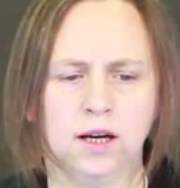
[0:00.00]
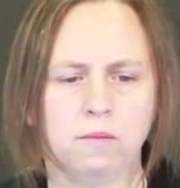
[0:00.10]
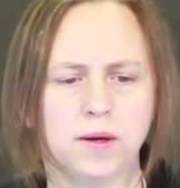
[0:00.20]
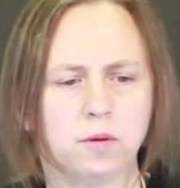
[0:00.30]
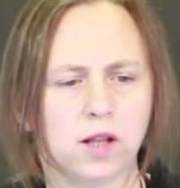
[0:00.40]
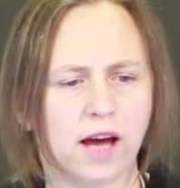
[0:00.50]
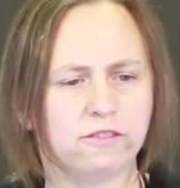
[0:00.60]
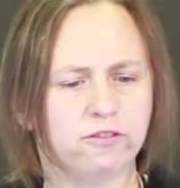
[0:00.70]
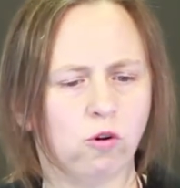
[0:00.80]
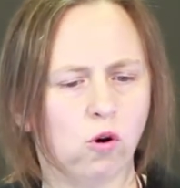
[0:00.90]
People had
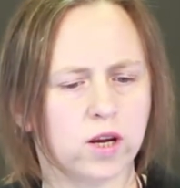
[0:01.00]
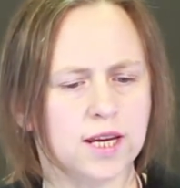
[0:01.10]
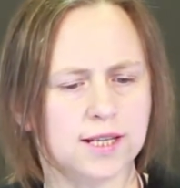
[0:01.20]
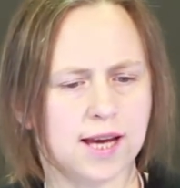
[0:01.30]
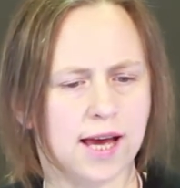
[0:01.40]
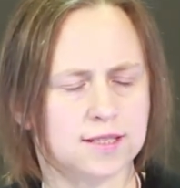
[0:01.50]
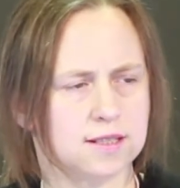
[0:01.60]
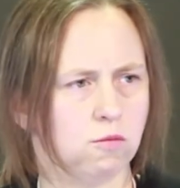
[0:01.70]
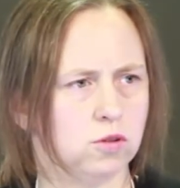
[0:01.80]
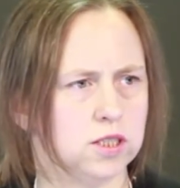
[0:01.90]
4 key tests.
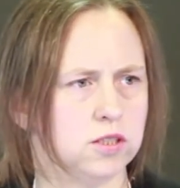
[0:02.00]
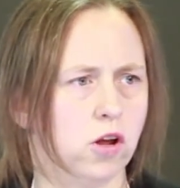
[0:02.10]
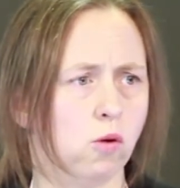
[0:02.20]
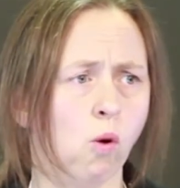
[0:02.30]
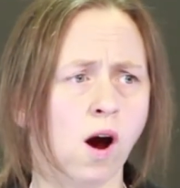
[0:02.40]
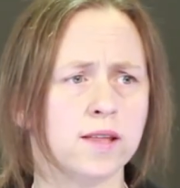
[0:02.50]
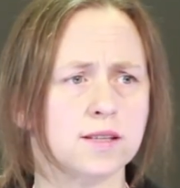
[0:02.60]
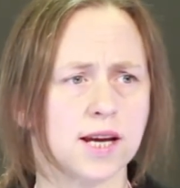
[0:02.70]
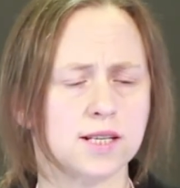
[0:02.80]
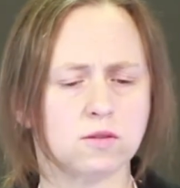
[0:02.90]
They wanted to know why
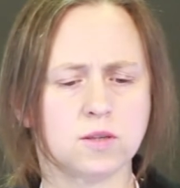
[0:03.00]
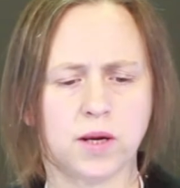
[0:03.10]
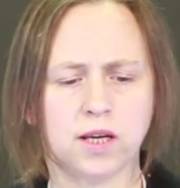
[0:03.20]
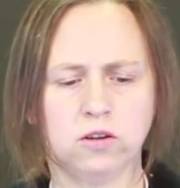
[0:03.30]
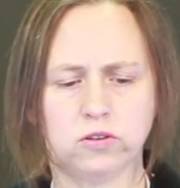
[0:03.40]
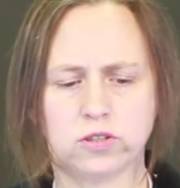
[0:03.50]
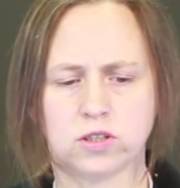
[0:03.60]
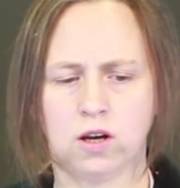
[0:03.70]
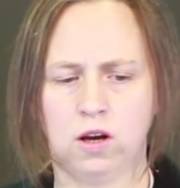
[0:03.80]
the data was being used,